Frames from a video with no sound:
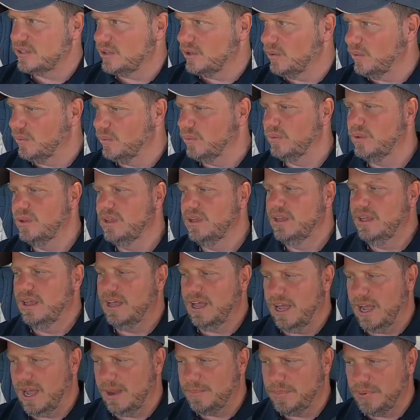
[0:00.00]
so
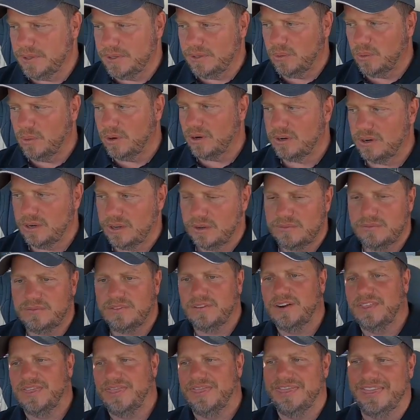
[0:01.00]
I put an order in
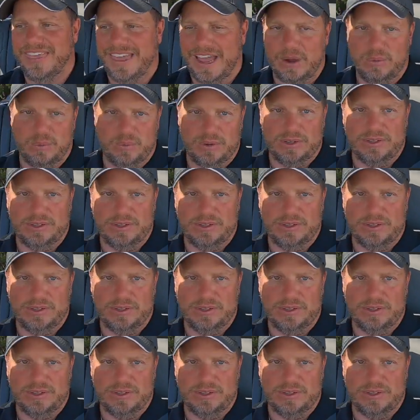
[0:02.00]
for that